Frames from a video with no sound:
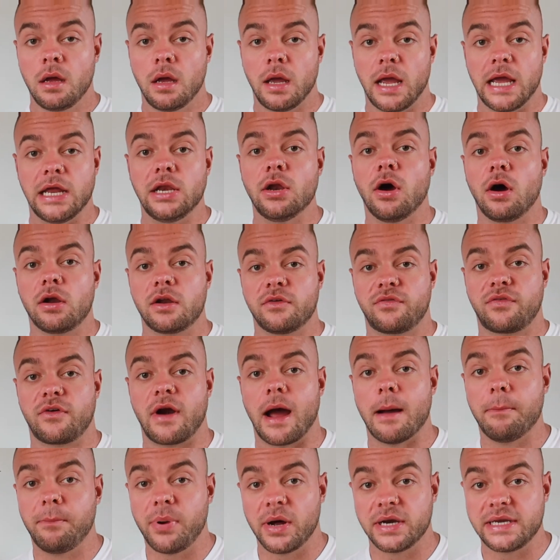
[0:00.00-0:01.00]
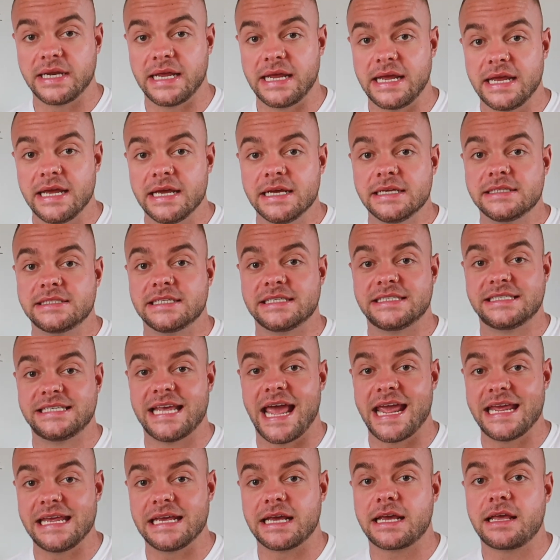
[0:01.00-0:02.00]
in order for our body to
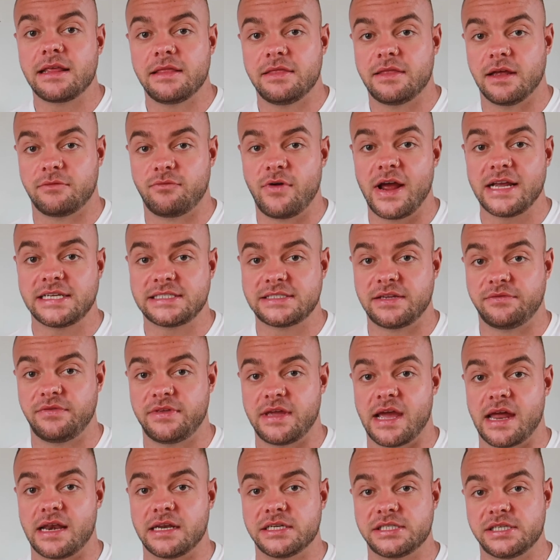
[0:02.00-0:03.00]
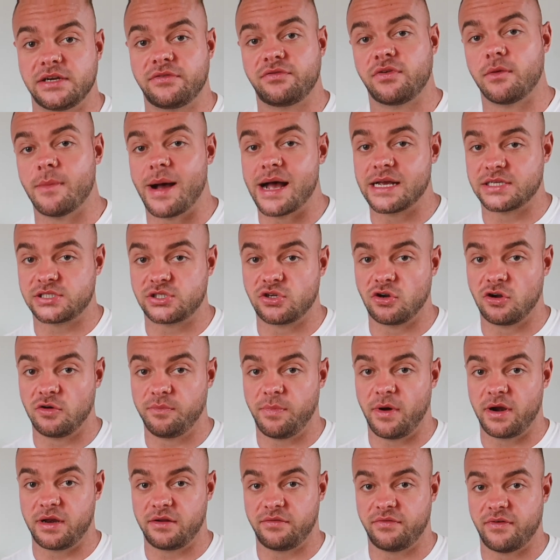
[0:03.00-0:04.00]
take the rest of the energy from our stored
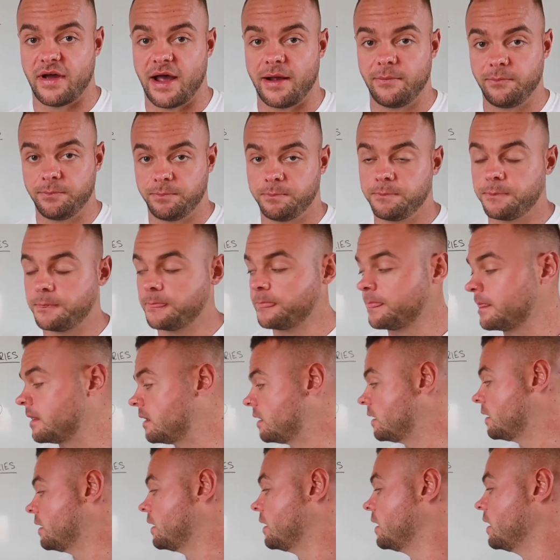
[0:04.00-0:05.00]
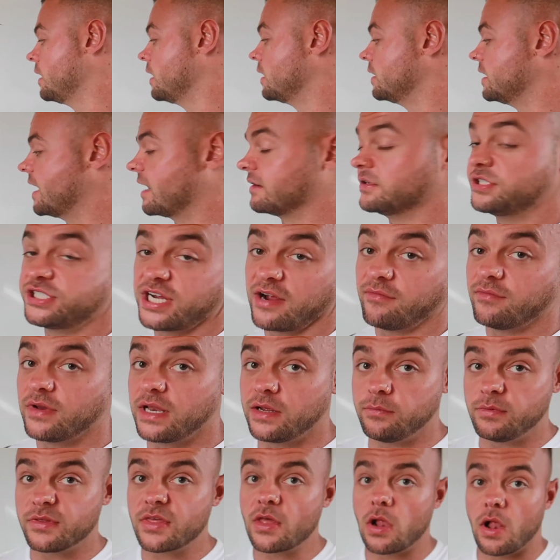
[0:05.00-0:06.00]
body fat. Now generally
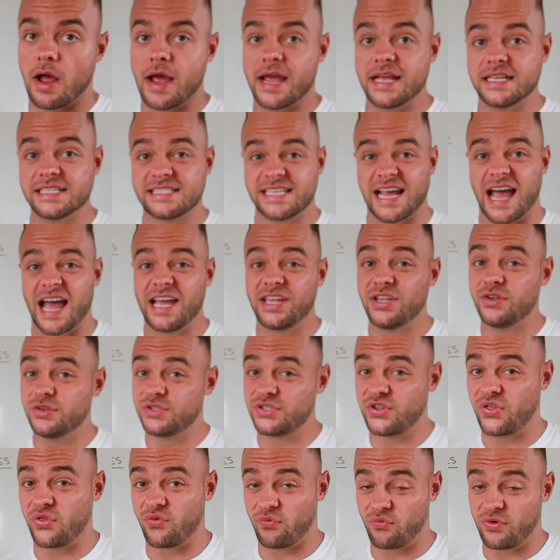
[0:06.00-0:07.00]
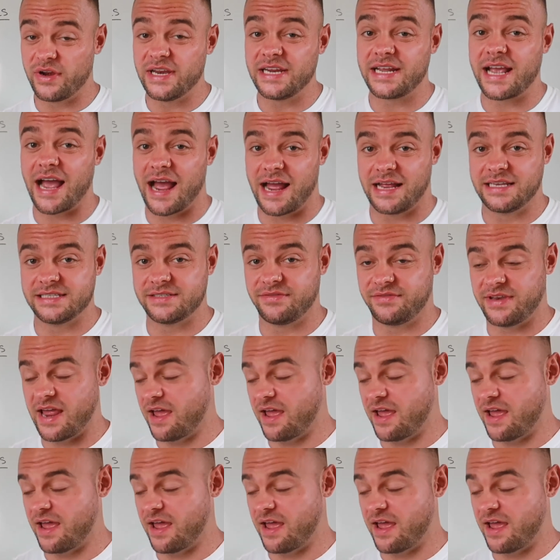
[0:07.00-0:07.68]
with clients, I use three kinds of